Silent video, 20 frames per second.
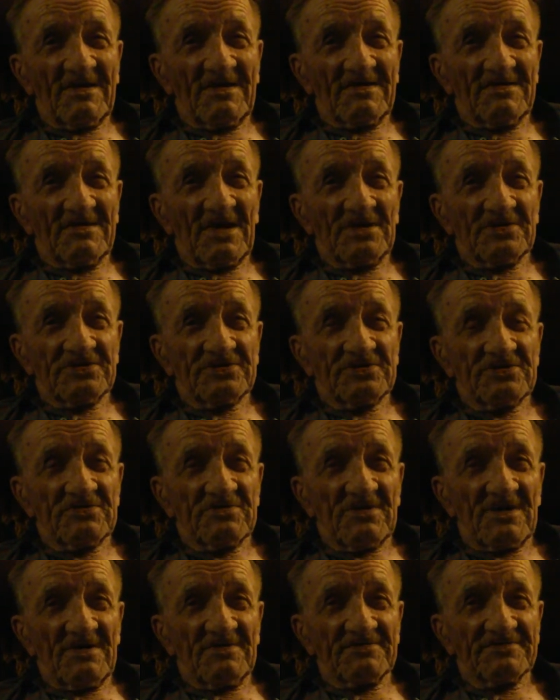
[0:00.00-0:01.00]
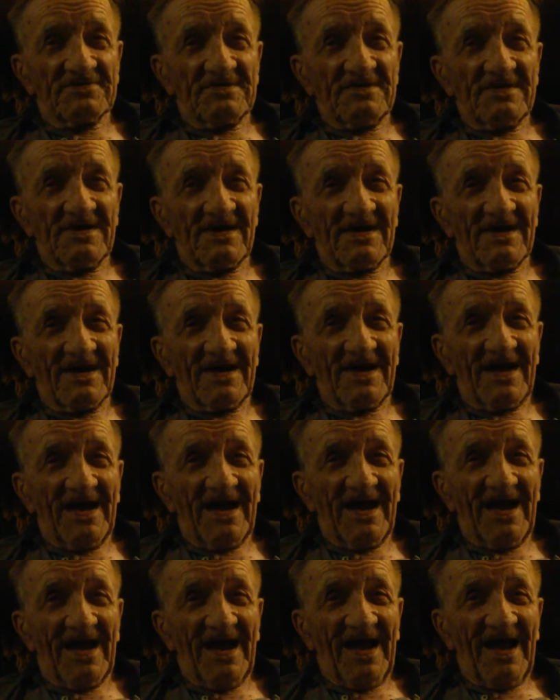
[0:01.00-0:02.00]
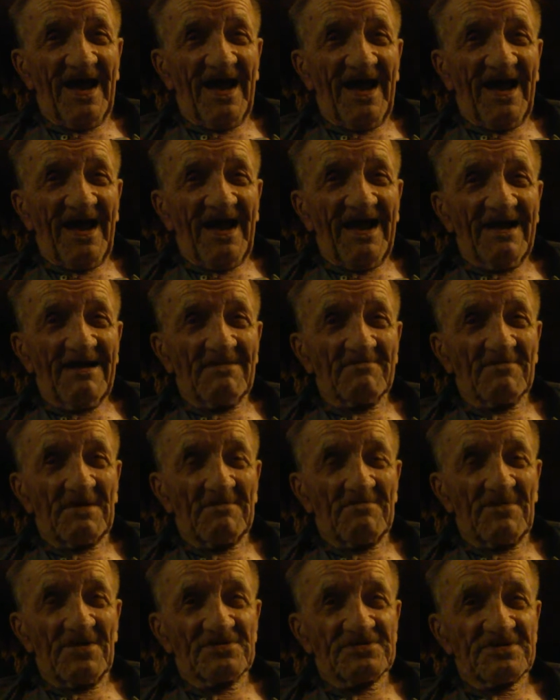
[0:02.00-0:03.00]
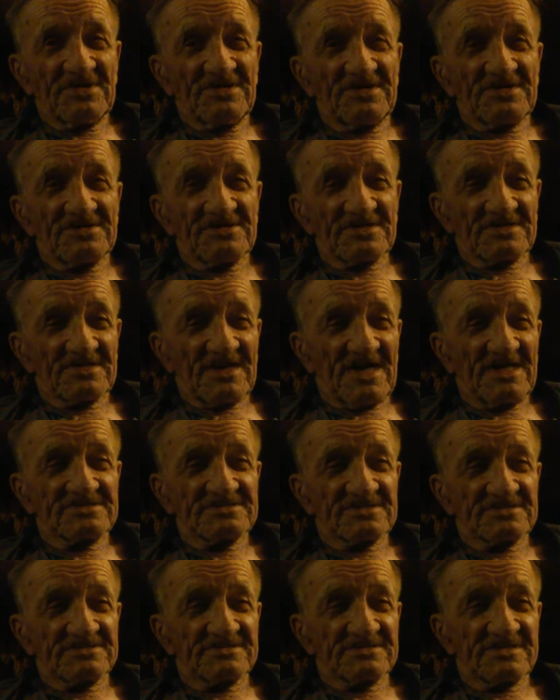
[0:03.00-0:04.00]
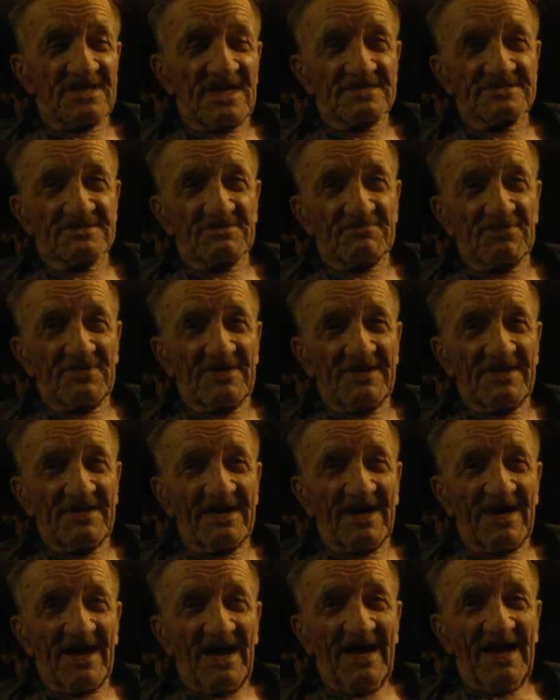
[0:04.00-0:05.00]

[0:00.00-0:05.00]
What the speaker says: Not too often, but mostly just a slice of bread.